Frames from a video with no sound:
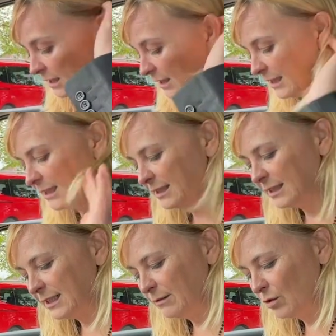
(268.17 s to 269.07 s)
it
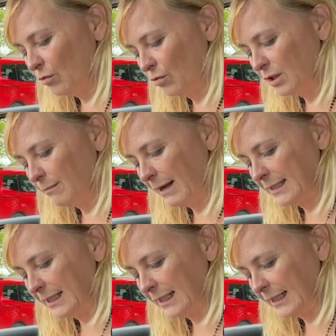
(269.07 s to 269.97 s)
doesn't seem to
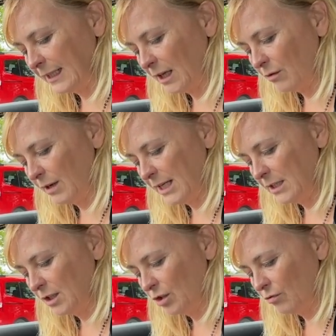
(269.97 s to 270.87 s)
automatically go
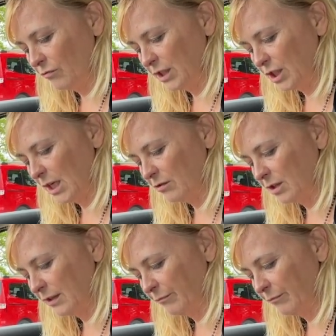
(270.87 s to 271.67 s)
into regenerative